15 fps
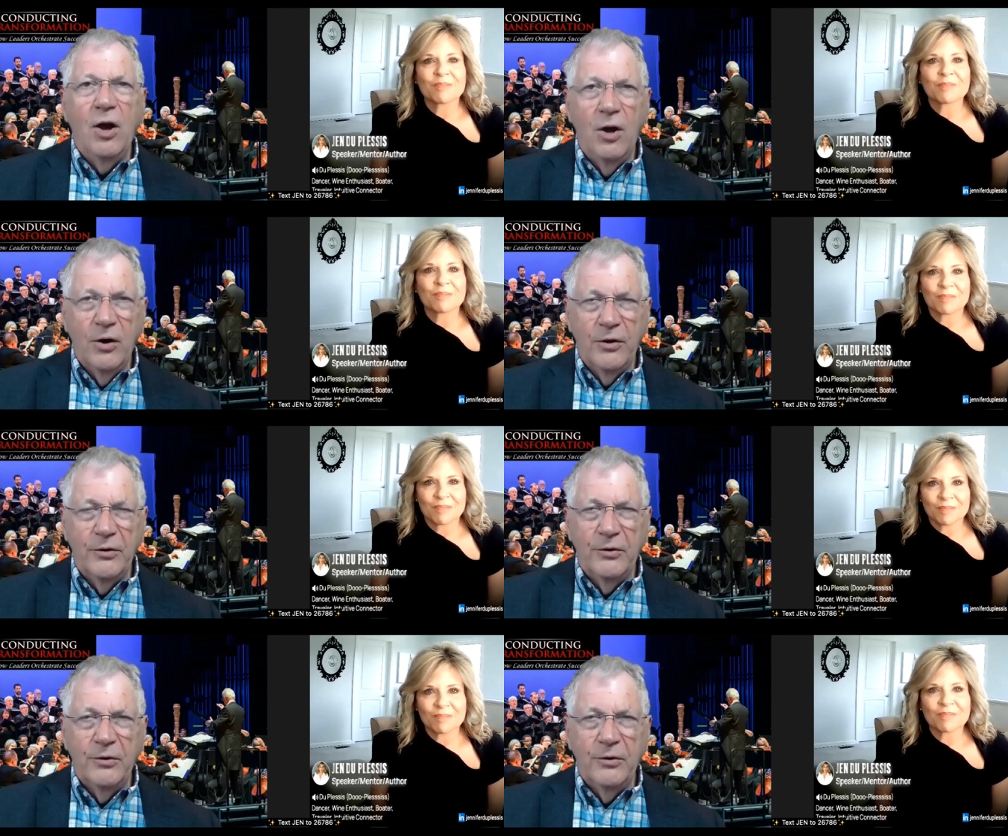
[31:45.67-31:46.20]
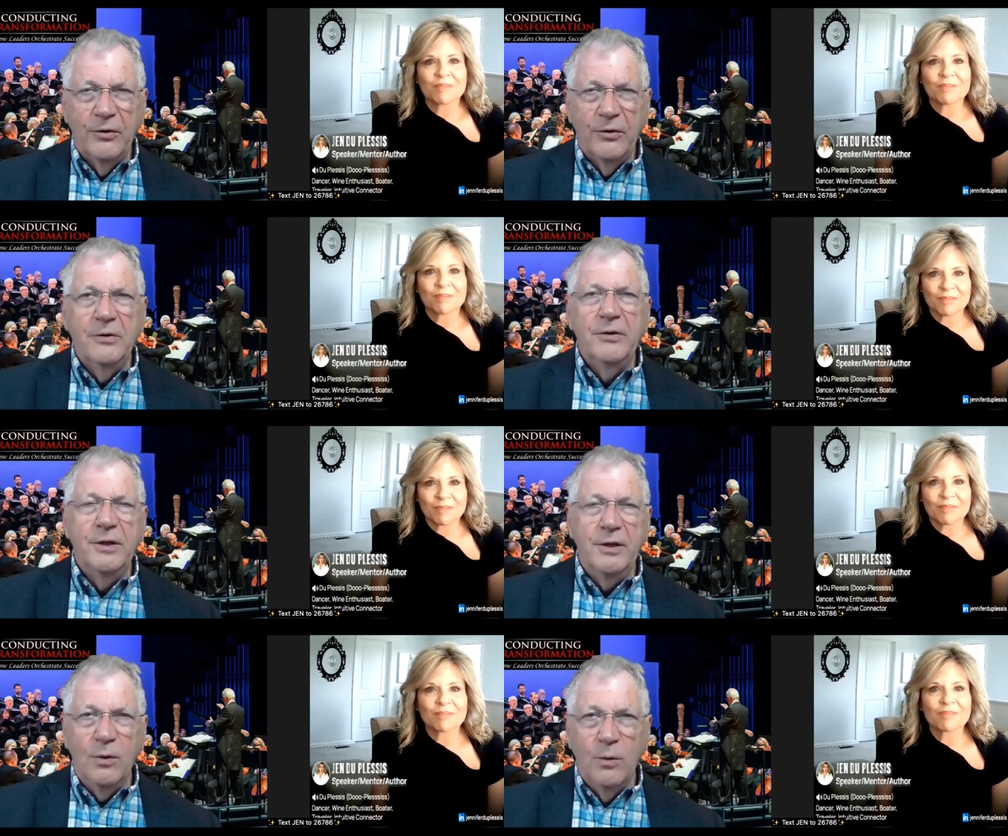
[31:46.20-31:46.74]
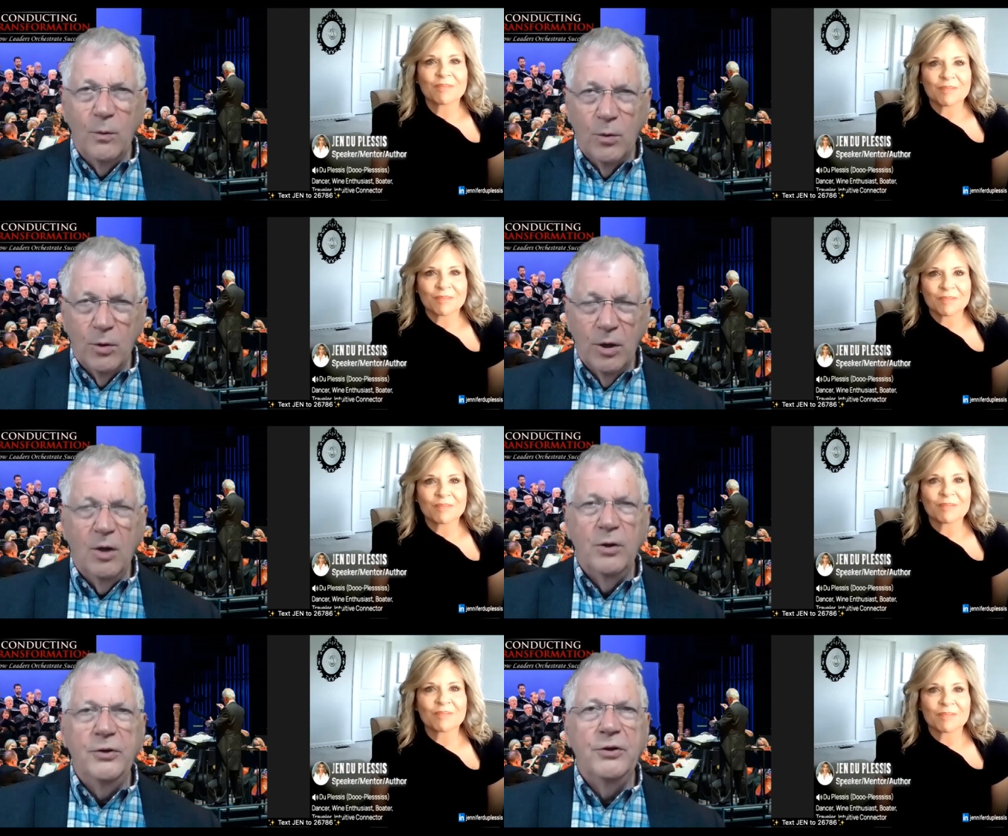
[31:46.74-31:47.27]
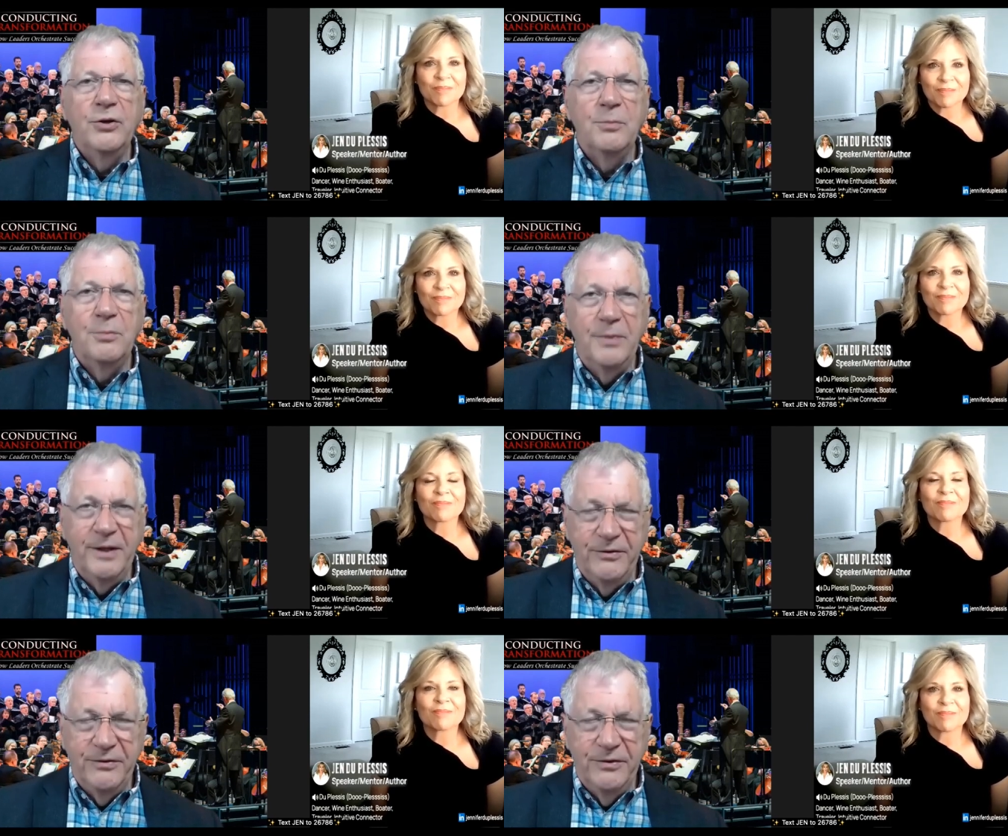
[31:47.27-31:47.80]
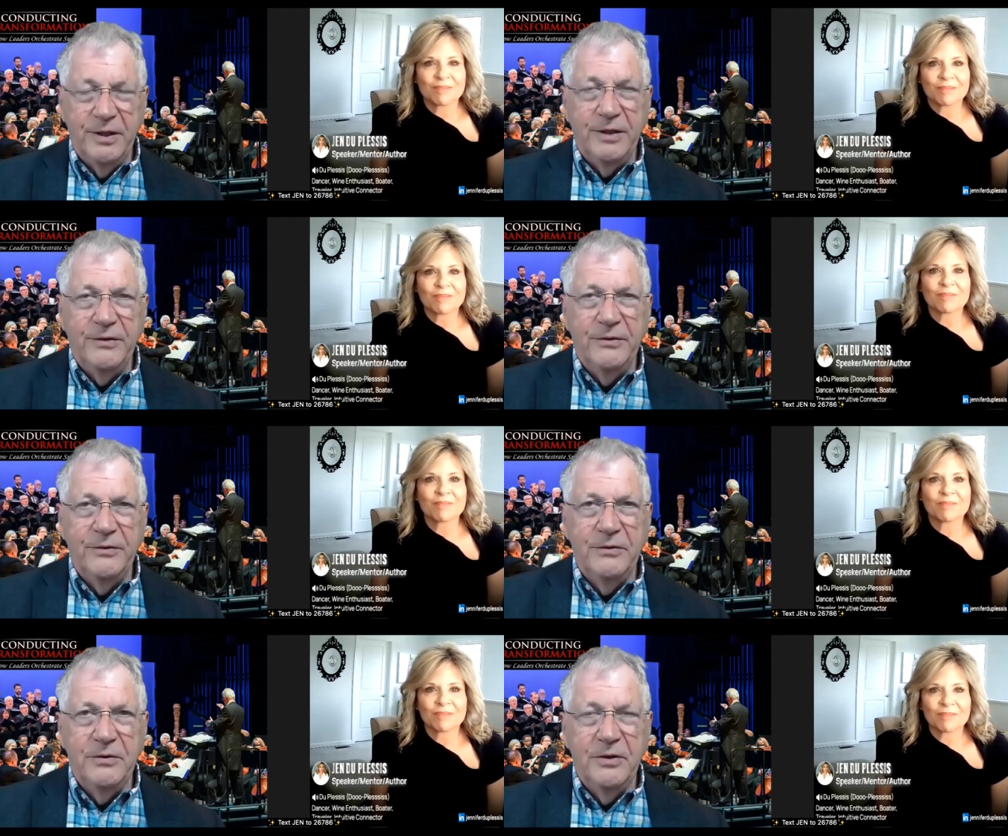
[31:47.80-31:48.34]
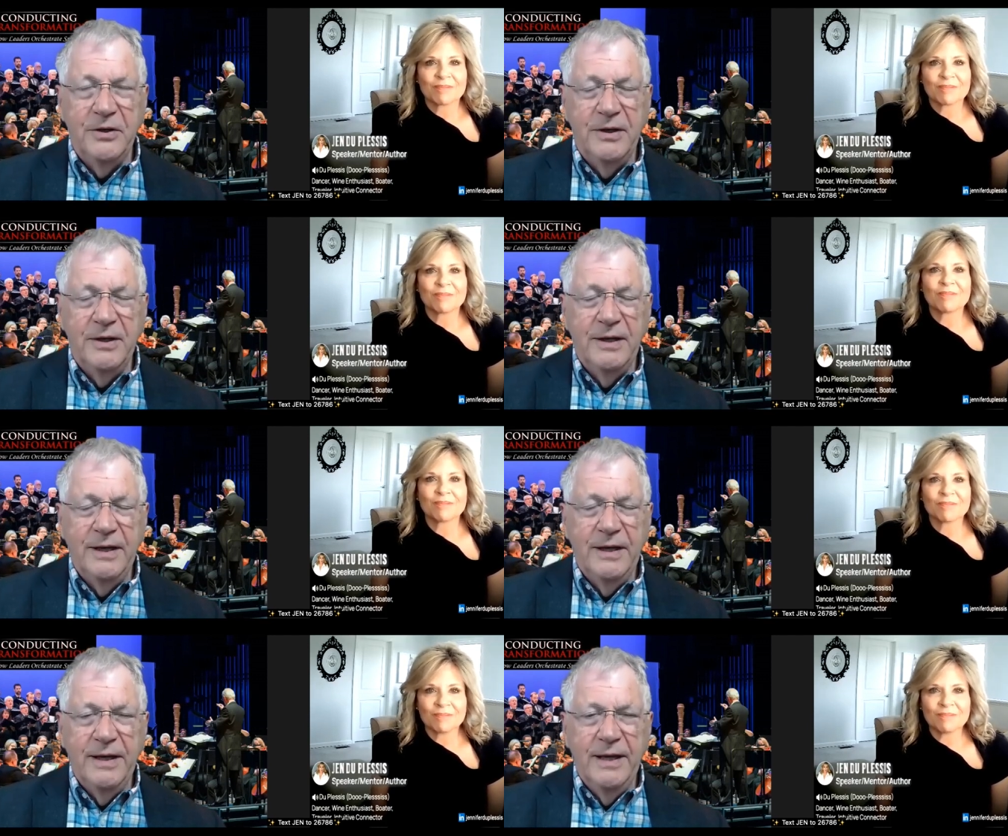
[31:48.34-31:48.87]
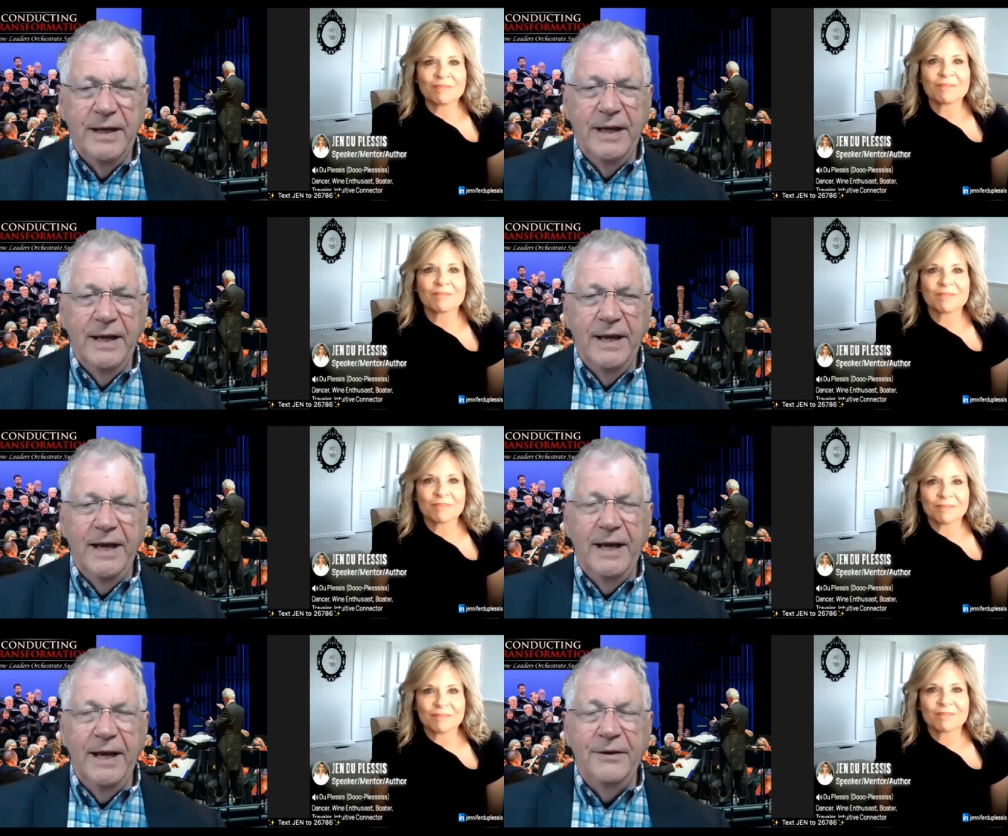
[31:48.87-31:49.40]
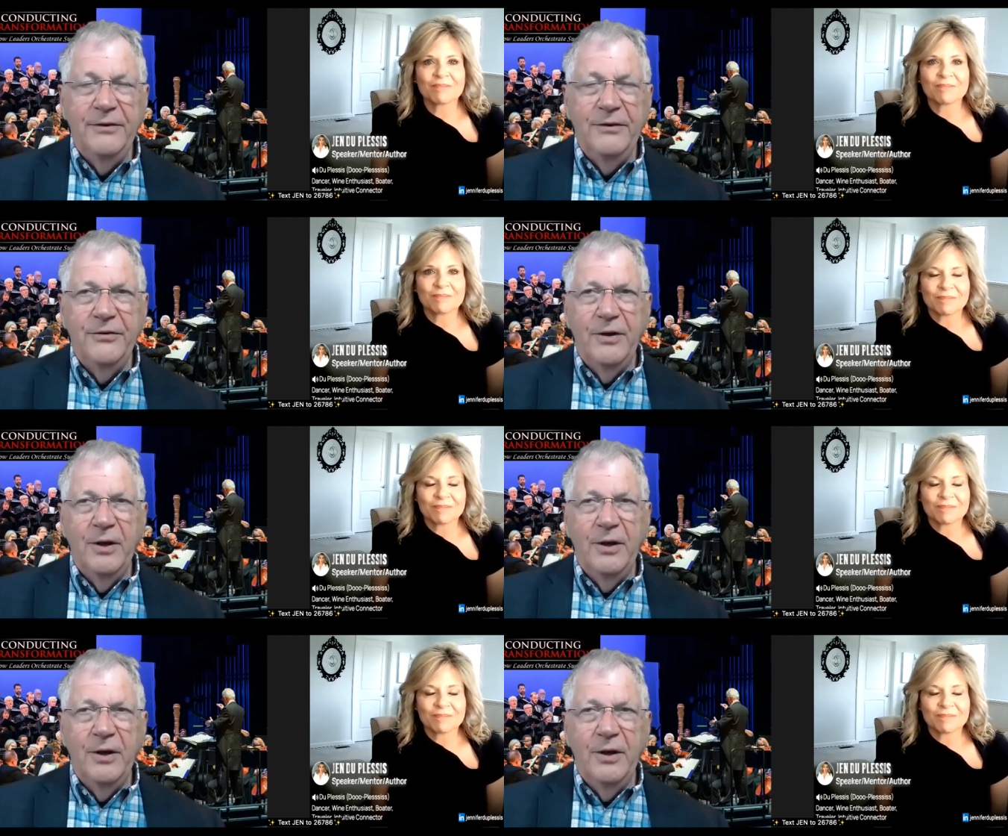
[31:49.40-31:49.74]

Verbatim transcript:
Speaker 1: harder than you work on your business. Mm-hmm. And